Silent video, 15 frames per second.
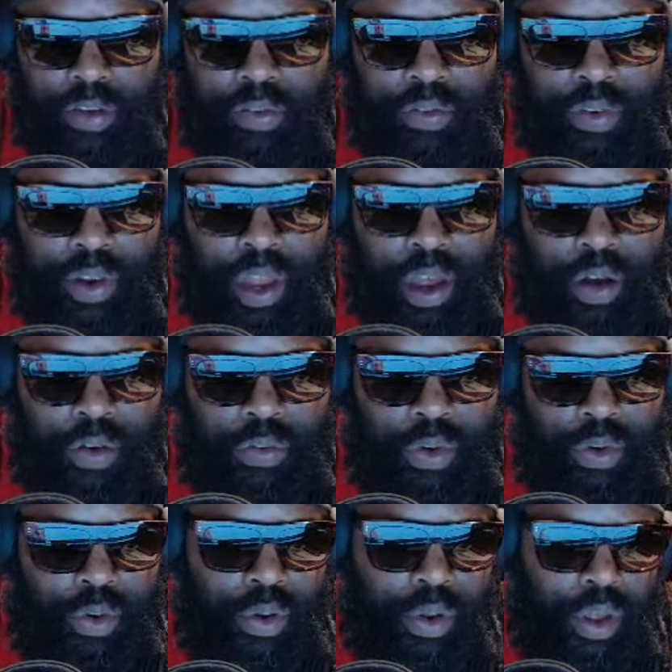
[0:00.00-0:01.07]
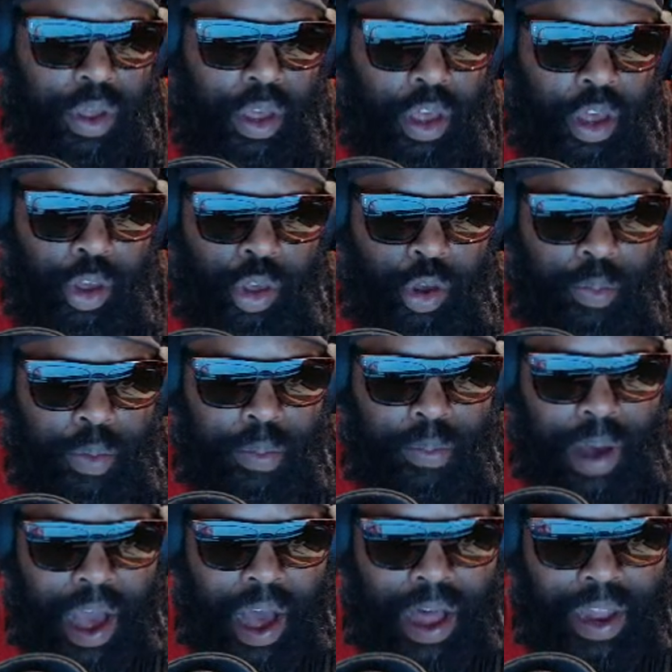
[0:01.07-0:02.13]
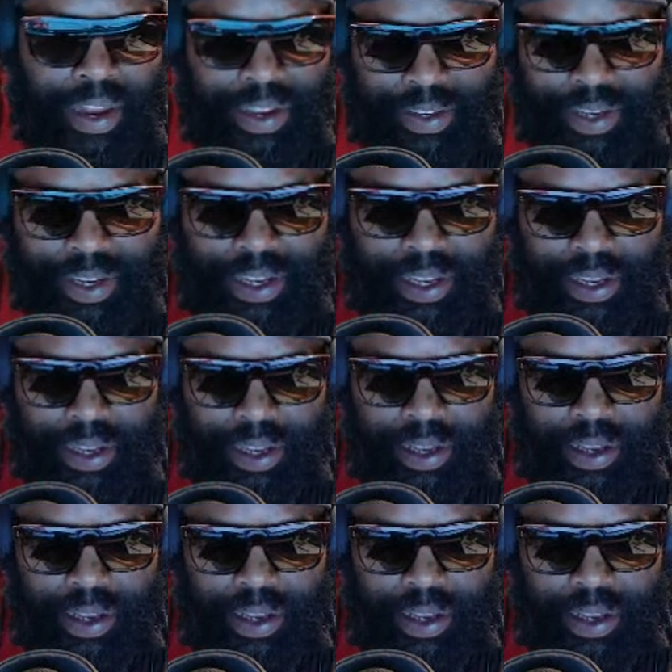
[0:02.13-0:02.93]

of novel human biology